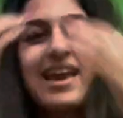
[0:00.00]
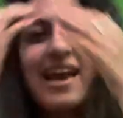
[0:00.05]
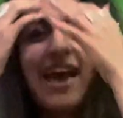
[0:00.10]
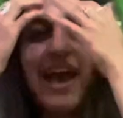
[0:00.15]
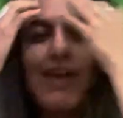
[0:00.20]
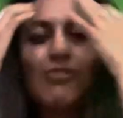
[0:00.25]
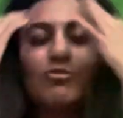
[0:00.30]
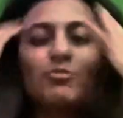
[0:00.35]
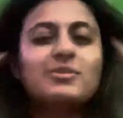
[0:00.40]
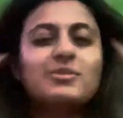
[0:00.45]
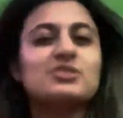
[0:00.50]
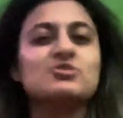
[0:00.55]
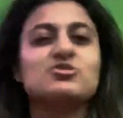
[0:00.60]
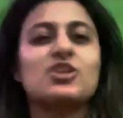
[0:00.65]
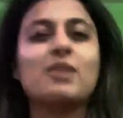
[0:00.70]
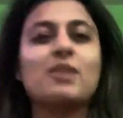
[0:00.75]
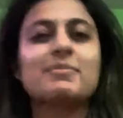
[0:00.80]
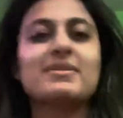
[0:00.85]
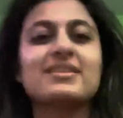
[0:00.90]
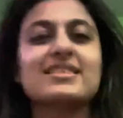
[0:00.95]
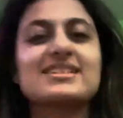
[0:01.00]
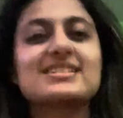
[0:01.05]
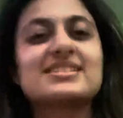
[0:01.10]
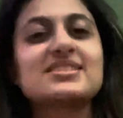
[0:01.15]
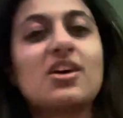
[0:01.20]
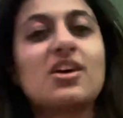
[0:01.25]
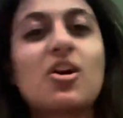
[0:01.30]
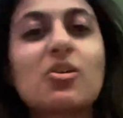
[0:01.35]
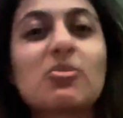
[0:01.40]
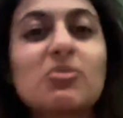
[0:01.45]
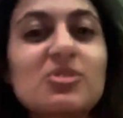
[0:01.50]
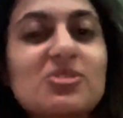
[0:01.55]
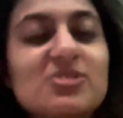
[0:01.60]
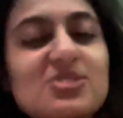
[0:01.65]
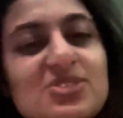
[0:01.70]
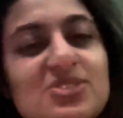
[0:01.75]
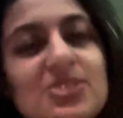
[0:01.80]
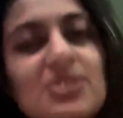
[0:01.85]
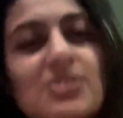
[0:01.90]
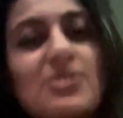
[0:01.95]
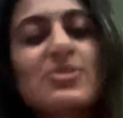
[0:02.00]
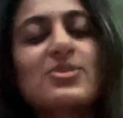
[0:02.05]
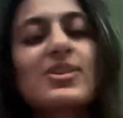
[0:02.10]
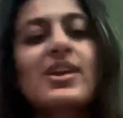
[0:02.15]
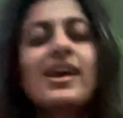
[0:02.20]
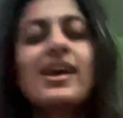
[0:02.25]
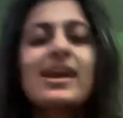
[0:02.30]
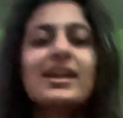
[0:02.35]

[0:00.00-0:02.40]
I will be dropping this song real soon.